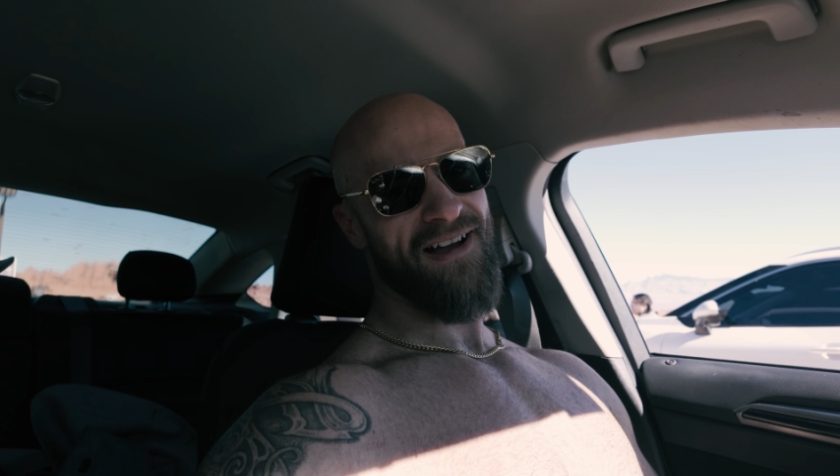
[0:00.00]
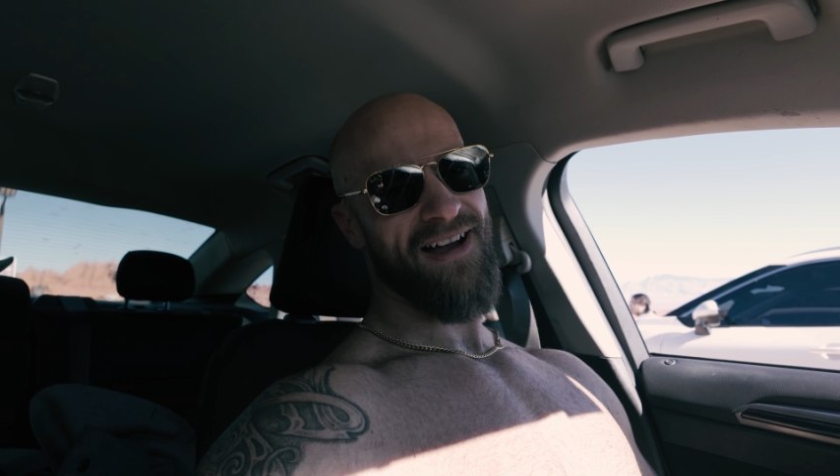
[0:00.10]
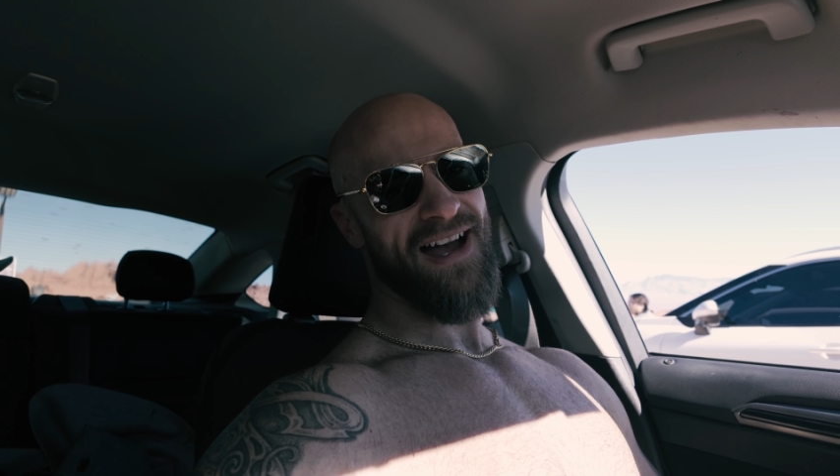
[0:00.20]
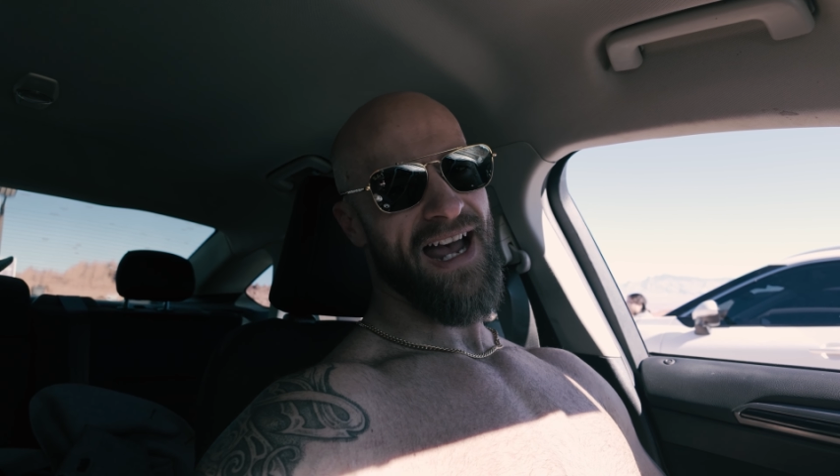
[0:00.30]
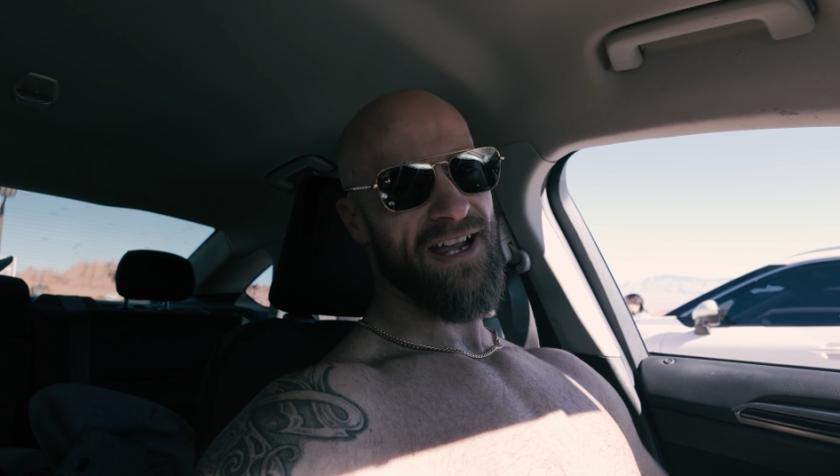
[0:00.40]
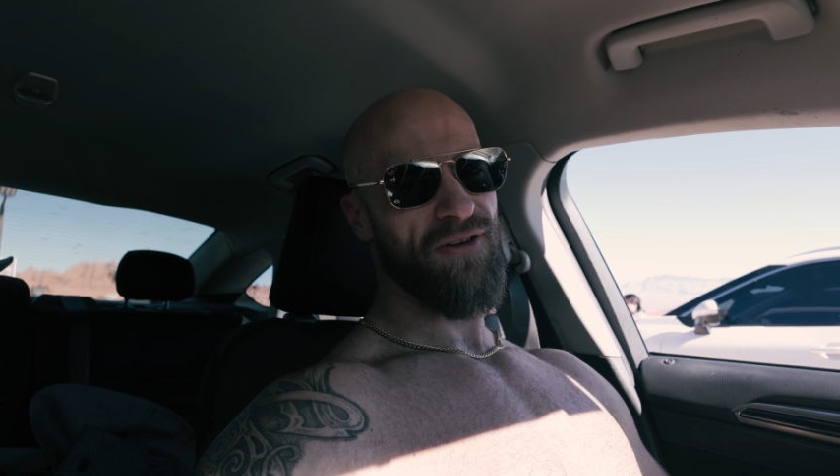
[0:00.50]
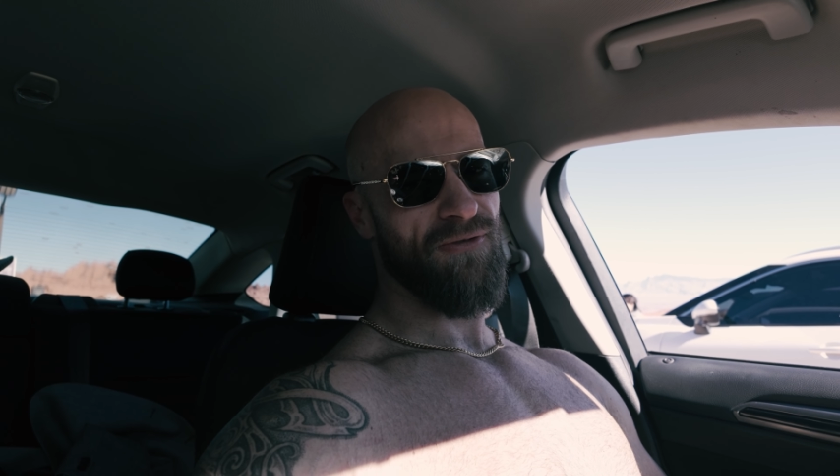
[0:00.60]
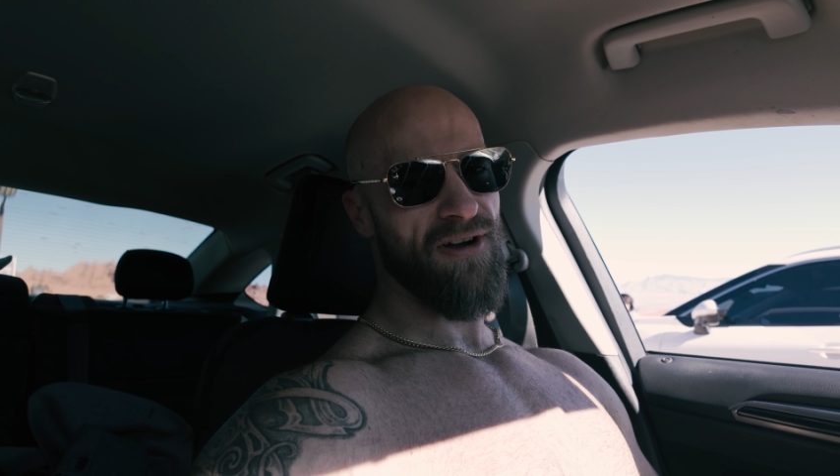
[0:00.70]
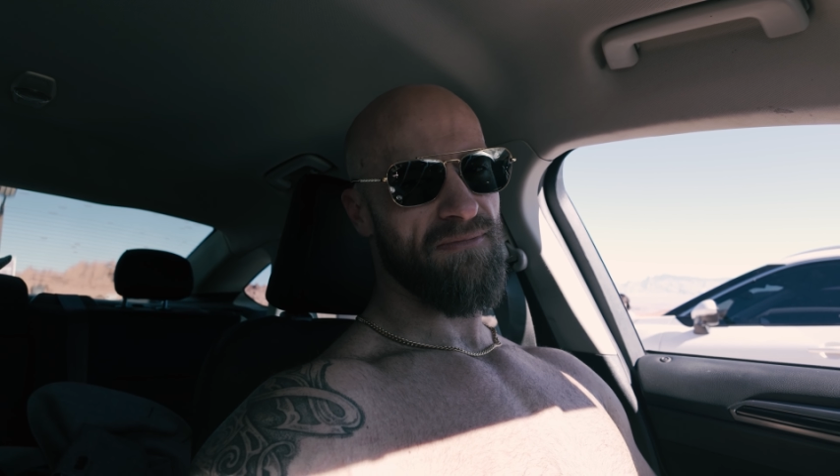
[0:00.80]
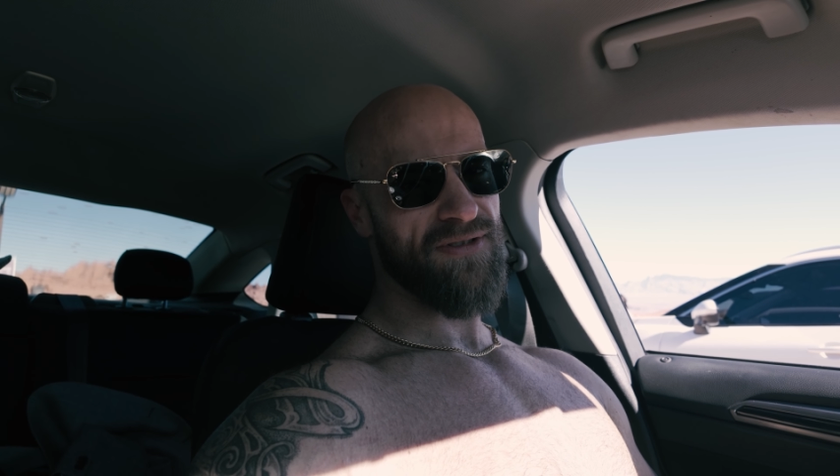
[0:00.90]
I
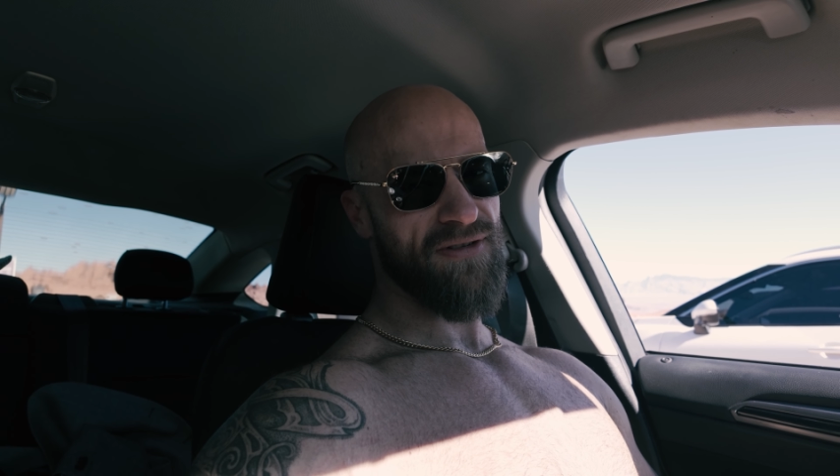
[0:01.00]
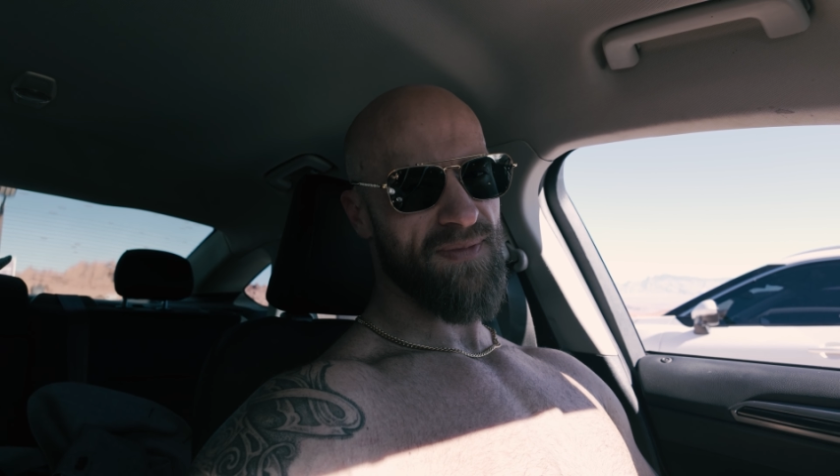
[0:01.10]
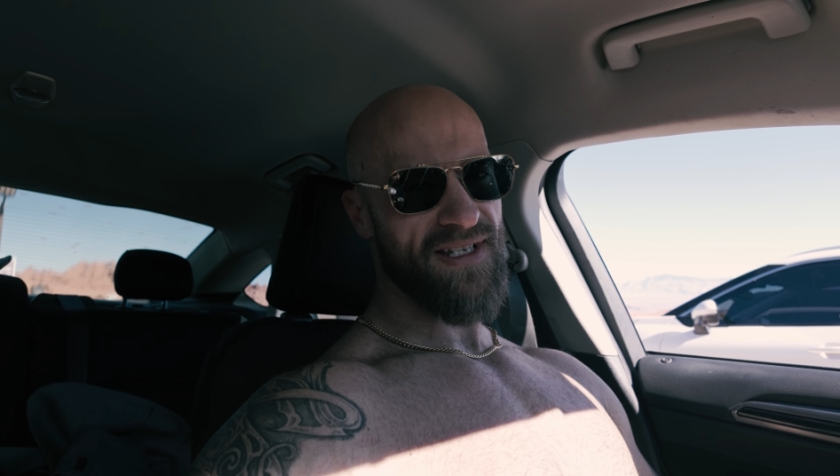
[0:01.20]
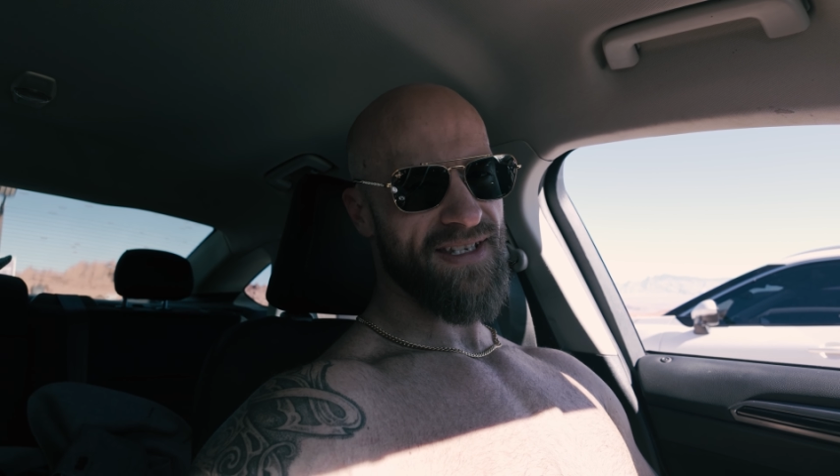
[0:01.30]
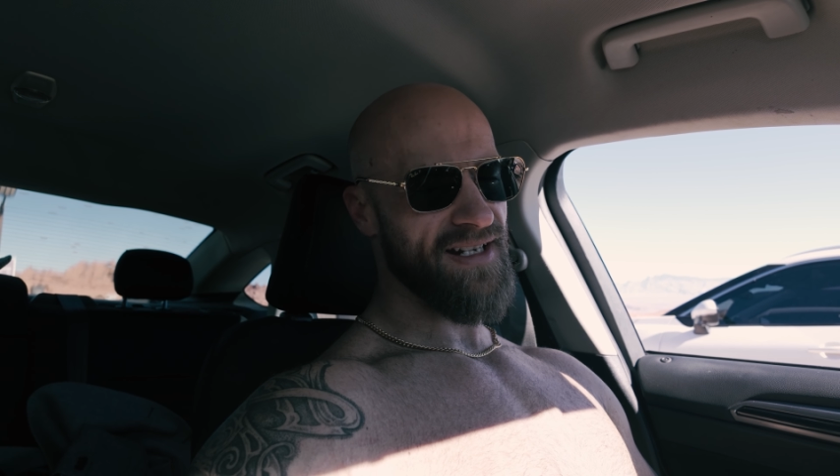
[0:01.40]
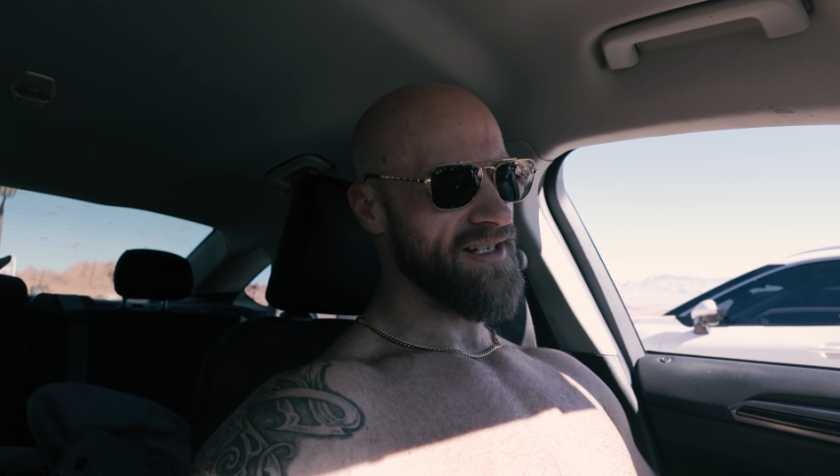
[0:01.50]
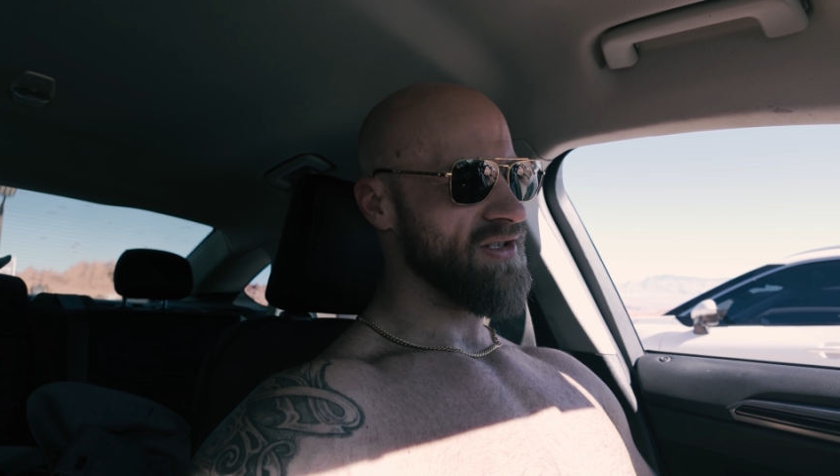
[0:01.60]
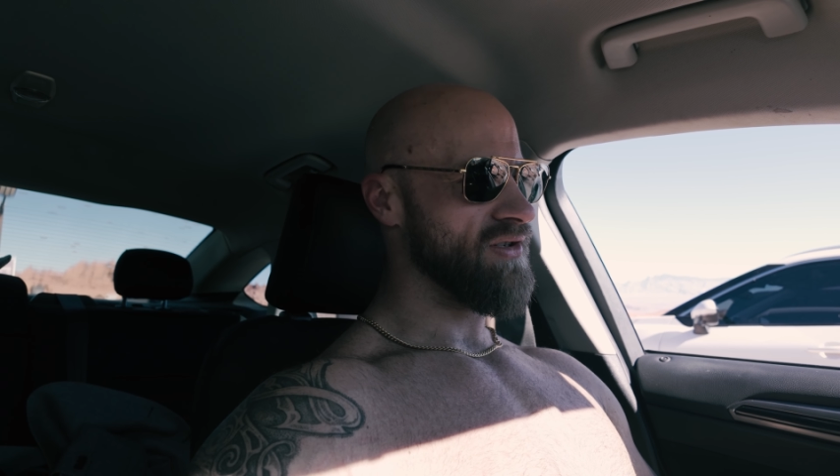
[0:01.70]
grew up, so I'm excited